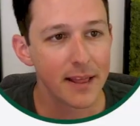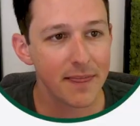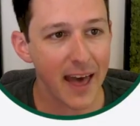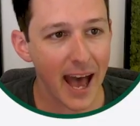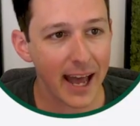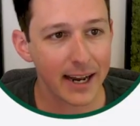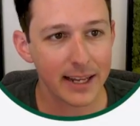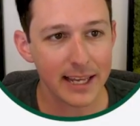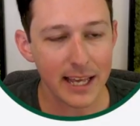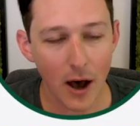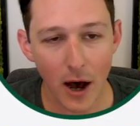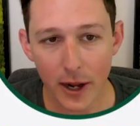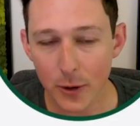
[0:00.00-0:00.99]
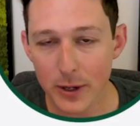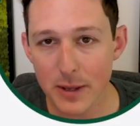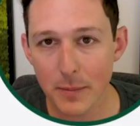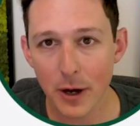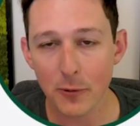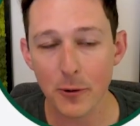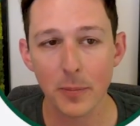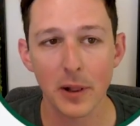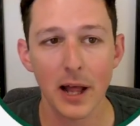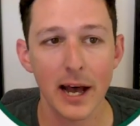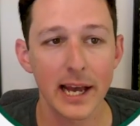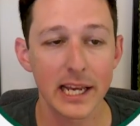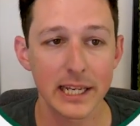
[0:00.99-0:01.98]
That auto email
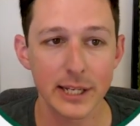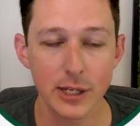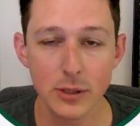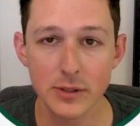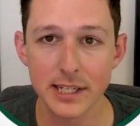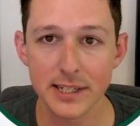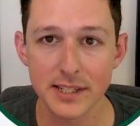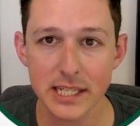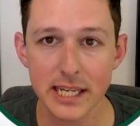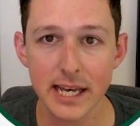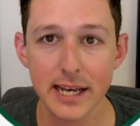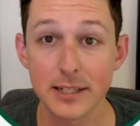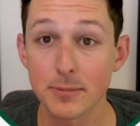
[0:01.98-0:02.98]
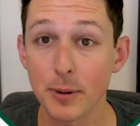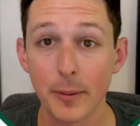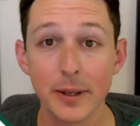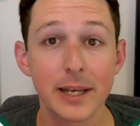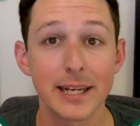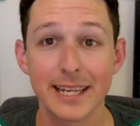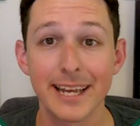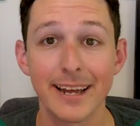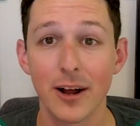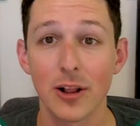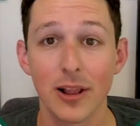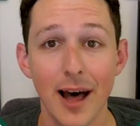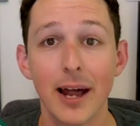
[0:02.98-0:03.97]
reply using Zia is probably going to get
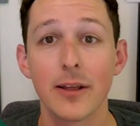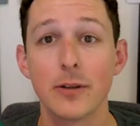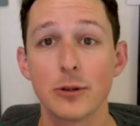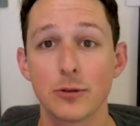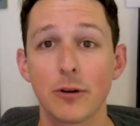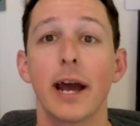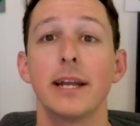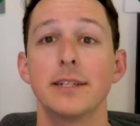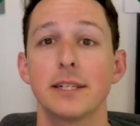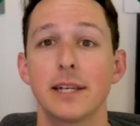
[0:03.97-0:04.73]
a lot of those right